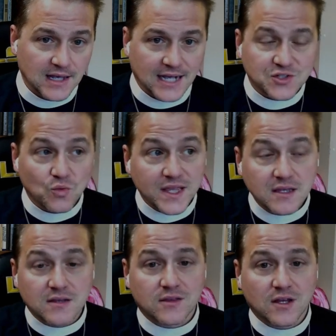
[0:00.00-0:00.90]
And so when
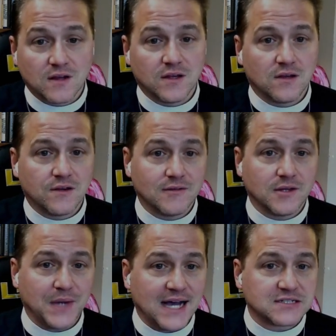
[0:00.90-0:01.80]

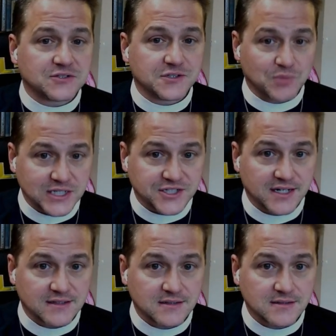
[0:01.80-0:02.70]
the pastor's
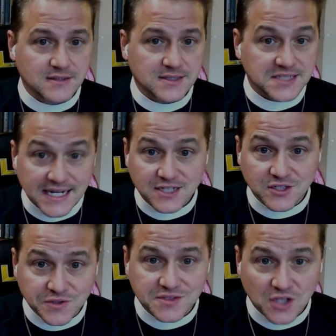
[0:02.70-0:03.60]
preaching second
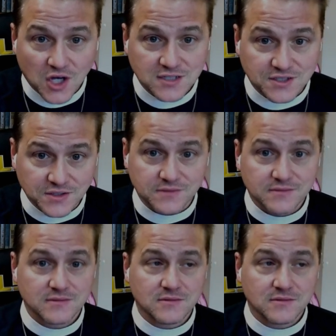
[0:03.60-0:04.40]
use law to you,